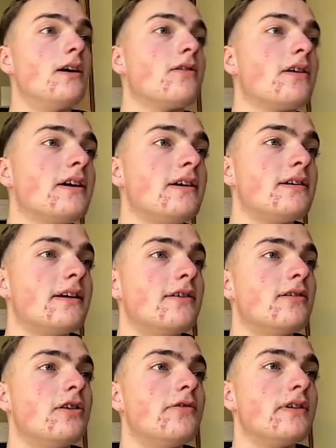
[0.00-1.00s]
Okay, now
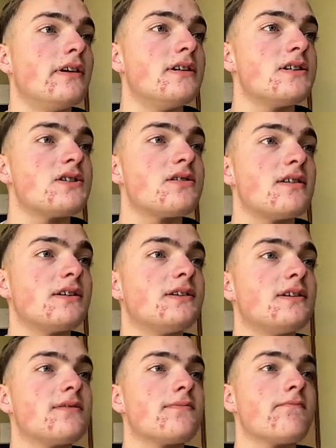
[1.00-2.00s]
over here,
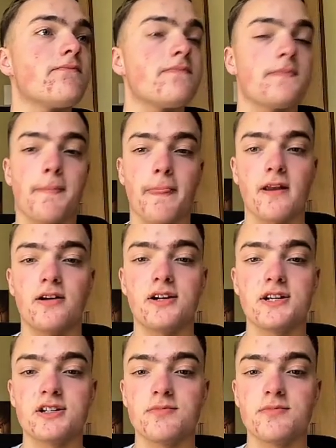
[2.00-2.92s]
structure, recent